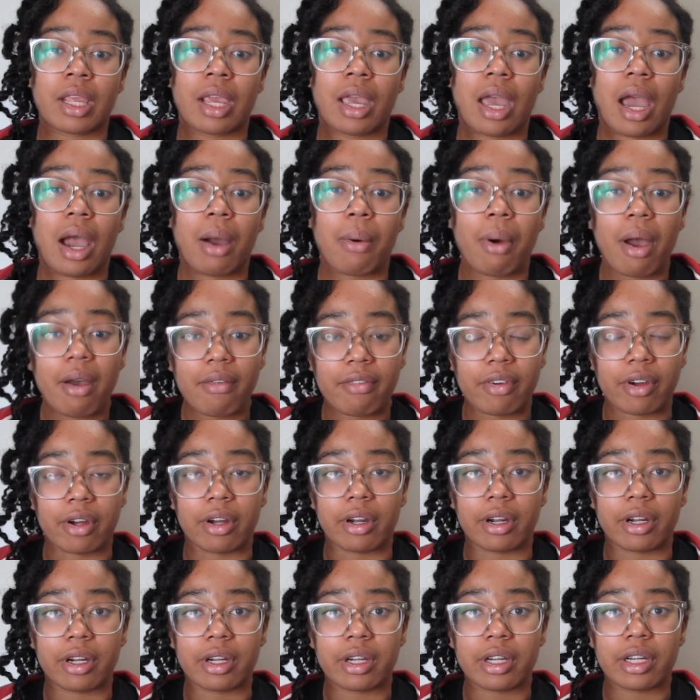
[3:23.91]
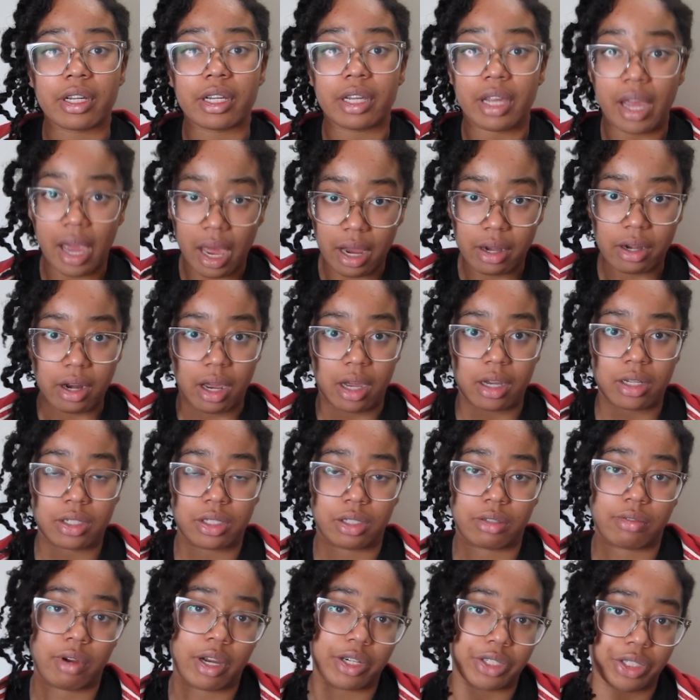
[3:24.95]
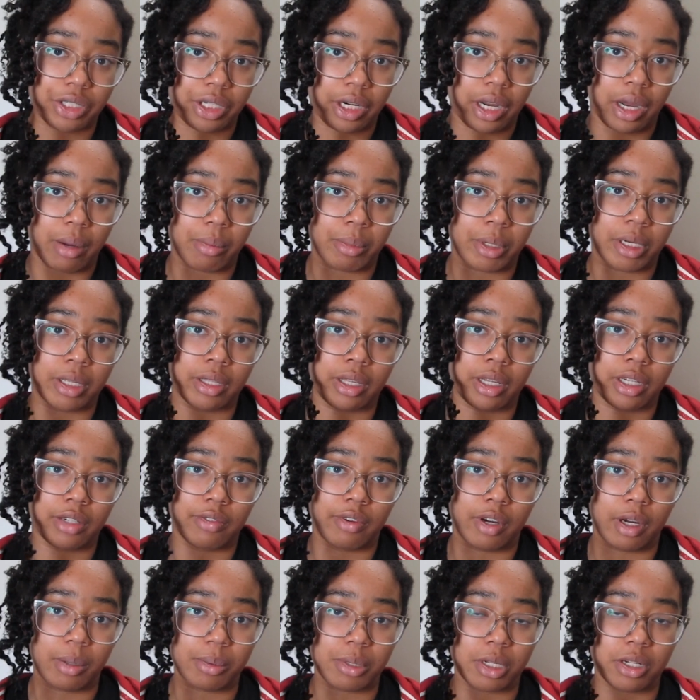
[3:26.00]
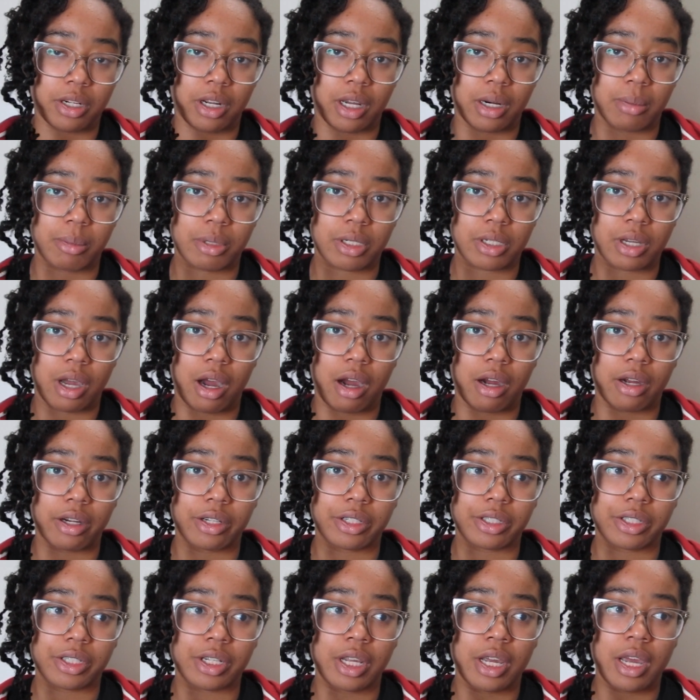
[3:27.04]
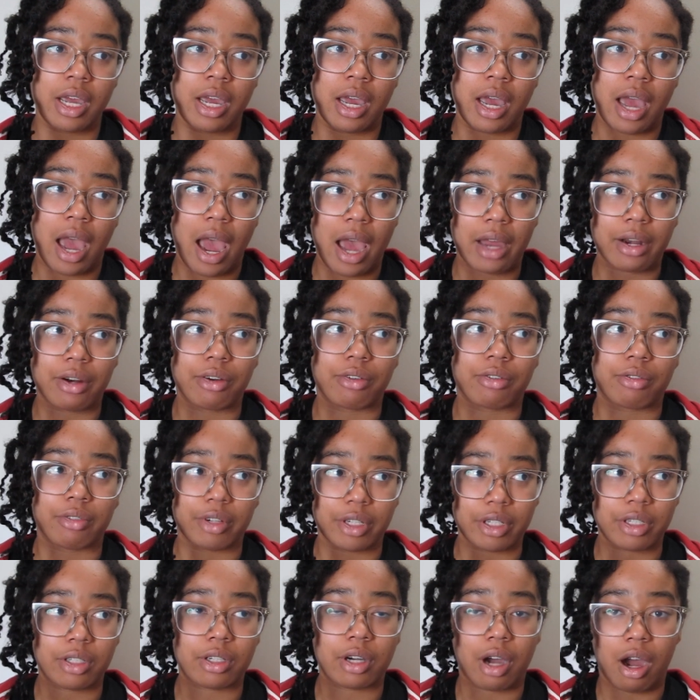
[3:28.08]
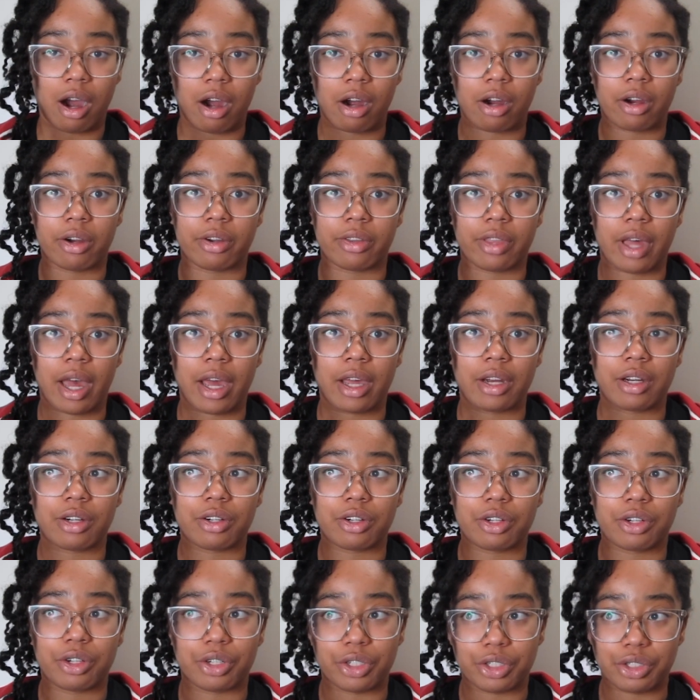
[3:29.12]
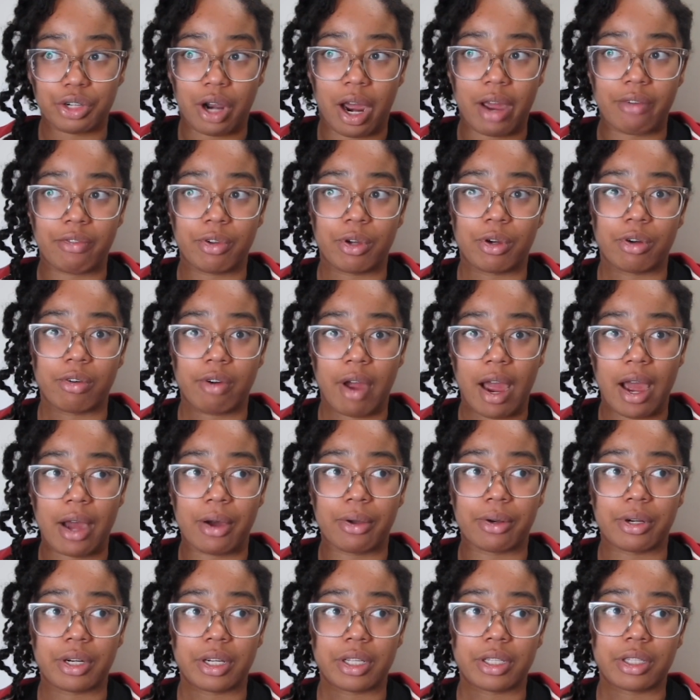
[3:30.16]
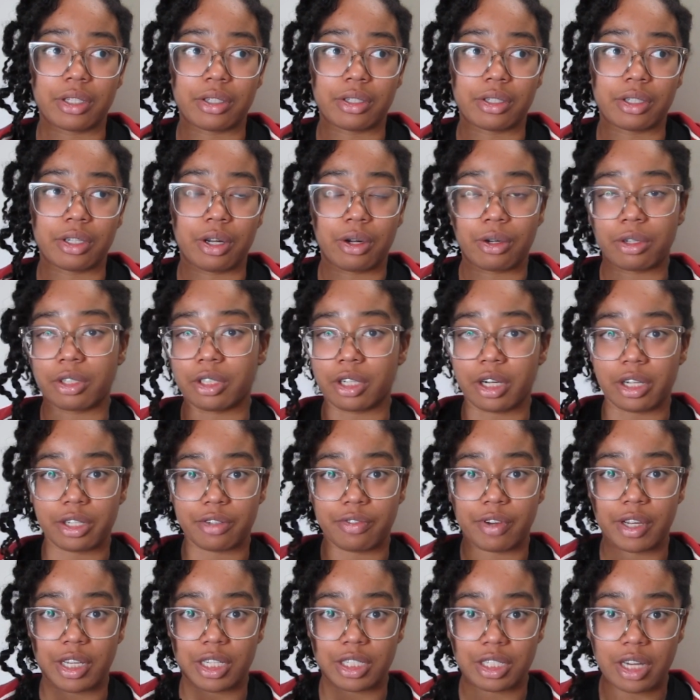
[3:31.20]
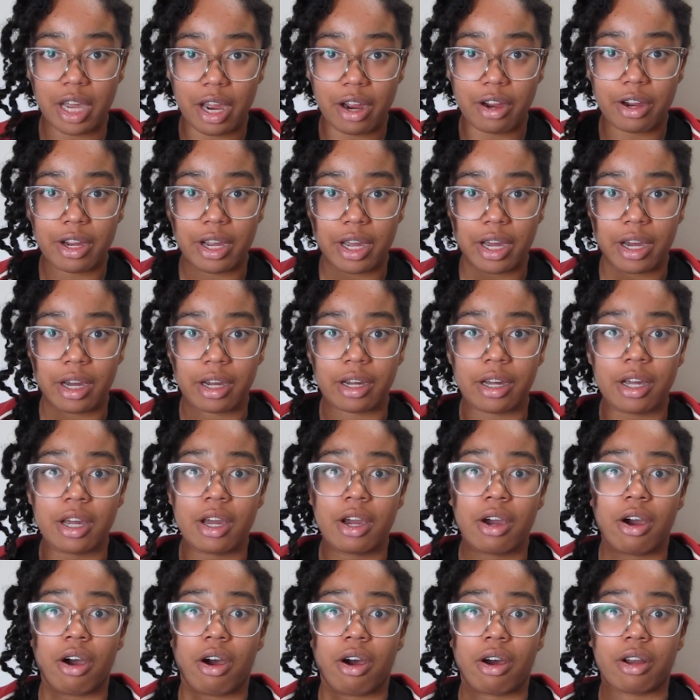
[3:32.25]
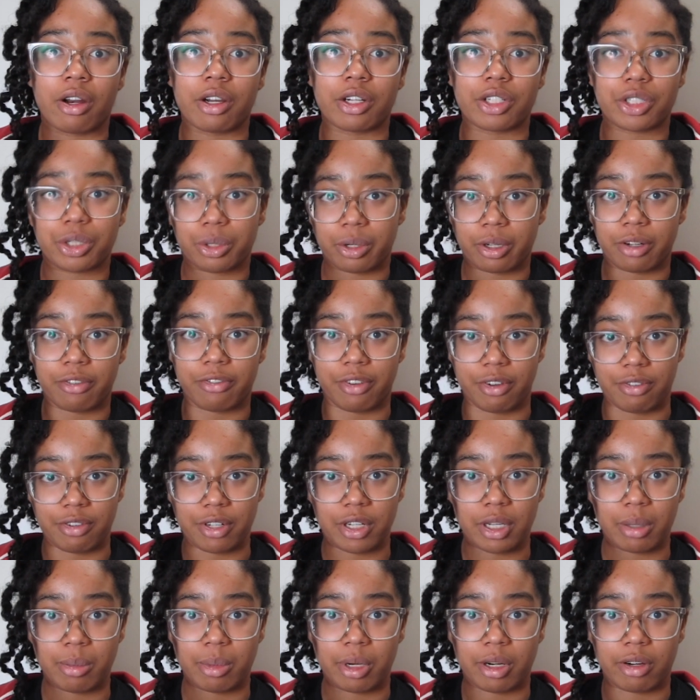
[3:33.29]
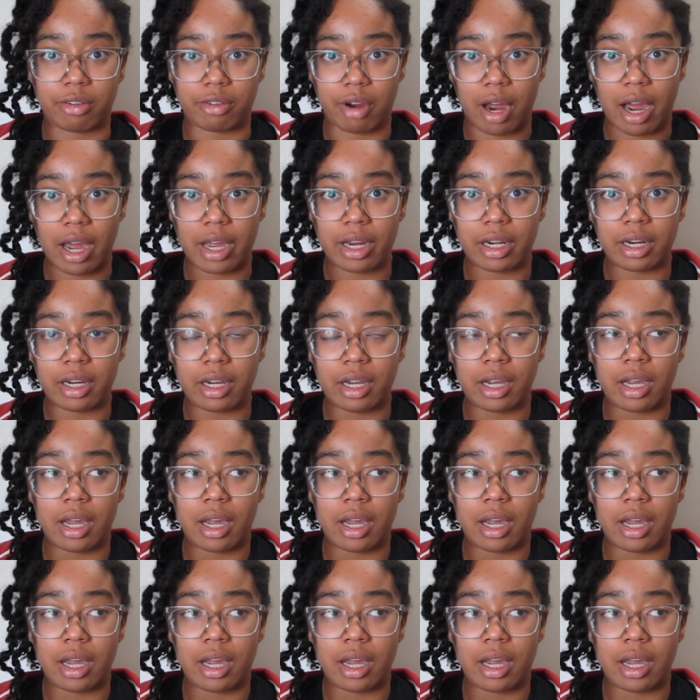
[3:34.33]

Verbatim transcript: However, Yandex, a Russian company that develops autonomous cars, had a real car that could drive you around in the local Las Vegas area on a short fifteen minute ride.